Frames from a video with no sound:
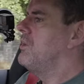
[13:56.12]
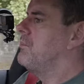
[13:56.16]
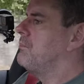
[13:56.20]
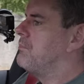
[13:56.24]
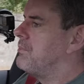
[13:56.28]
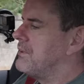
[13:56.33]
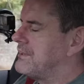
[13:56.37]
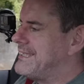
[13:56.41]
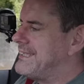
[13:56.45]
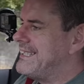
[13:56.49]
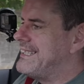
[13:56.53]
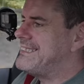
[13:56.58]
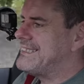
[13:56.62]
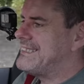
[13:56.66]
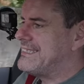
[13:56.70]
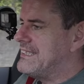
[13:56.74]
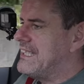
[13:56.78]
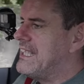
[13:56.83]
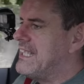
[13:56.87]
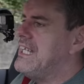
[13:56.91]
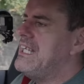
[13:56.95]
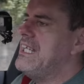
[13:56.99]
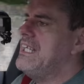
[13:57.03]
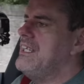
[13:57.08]
But this
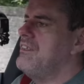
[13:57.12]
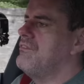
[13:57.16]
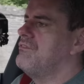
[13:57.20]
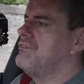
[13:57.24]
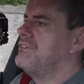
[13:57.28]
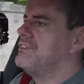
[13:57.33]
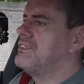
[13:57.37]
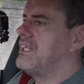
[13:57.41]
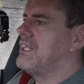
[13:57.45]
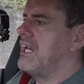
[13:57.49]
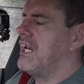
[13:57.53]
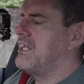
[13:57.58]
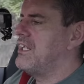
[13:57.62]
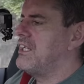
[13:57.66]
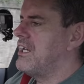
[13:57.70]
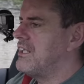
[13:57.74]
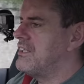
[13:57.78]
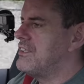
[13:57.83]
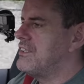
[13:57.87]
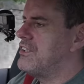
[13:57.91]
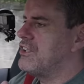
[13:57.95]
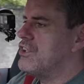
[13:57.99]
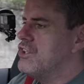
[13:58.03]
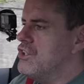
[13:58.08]
leaves a
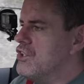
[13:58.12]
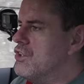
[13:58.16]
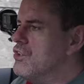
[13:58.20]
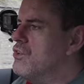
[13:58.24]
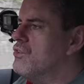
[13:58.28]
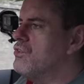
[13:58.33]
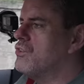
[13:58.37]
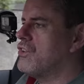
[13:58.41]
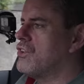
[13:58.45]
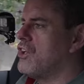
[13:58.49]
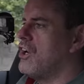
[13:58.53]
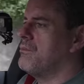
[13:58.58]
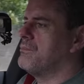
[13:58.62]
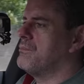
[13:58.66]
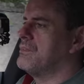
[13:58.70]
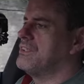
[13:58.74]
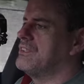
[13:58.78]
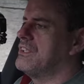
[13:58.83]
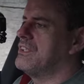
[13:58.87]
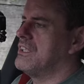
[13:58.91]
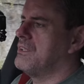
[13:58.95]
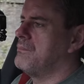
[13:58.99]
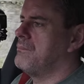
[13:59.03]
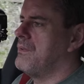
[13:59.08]
lot of the
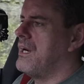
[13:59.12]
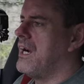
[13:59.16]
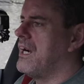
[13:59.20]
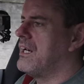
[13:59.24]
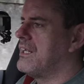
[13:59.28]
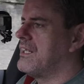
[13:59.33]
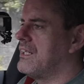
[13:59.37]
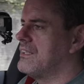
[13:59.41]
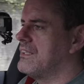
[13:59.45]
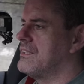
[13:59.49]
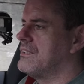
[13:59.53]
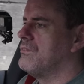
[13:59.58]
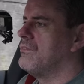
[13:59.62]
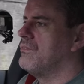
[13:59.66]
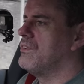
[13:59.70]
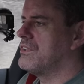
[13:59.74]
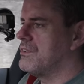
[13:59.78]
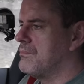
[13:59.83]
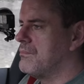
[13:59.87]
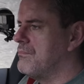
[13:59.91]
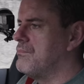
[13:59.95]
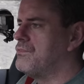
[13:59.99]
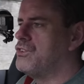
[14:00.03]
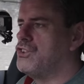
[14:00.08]
newcomers to the market with
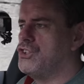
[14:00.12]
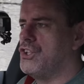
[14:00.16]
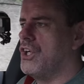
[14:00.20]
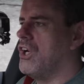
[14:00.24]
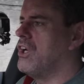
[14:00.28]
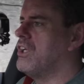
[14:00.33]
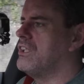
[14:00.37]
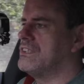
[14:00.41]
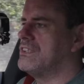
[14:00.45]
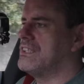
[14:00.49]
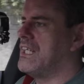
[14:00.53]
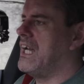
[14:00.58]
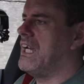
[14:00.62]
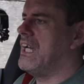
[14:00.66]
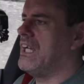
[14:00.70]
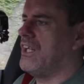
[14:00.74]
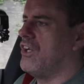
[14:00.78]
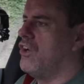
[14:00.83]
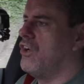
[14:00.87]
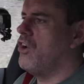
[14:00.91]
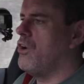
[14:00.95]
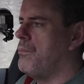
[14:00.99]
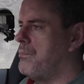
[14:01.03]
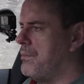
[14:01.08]
their jaws
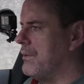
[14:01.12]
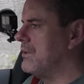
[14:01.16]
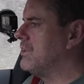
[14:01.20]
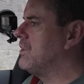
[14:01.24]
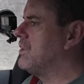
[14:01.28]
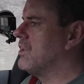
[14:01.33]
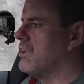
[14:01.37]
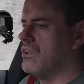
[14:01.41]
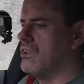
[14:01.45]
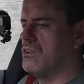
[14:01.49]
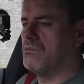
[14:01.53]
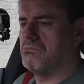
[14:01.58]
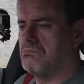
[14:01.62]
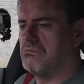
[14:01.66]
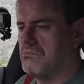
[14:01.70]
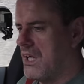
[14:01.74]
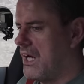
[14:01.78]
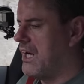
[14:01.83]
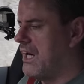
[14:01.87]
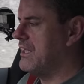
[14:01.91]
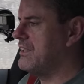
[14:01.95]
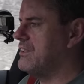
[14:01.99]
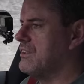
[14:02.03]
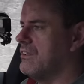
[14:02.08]
hanging open going,
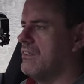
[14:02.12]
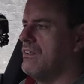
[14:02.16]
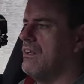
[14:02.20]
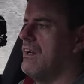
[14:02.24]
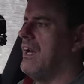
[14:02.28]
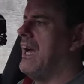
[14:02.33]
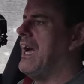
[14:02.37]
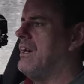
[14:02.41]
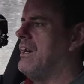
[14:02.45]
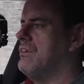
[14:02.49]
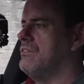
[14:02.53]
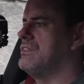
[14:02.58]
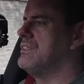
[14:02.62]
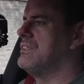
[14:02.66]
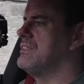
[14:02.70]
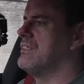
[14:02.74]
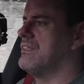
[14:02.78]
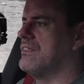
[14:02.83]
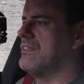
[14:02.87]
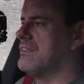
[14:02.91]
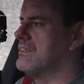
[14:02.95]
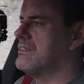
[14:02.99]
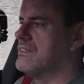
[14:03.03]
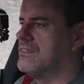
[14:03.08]
I don't know how to
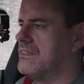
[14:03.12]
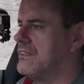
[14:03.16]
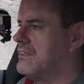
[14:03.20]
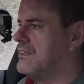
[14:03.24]
do this.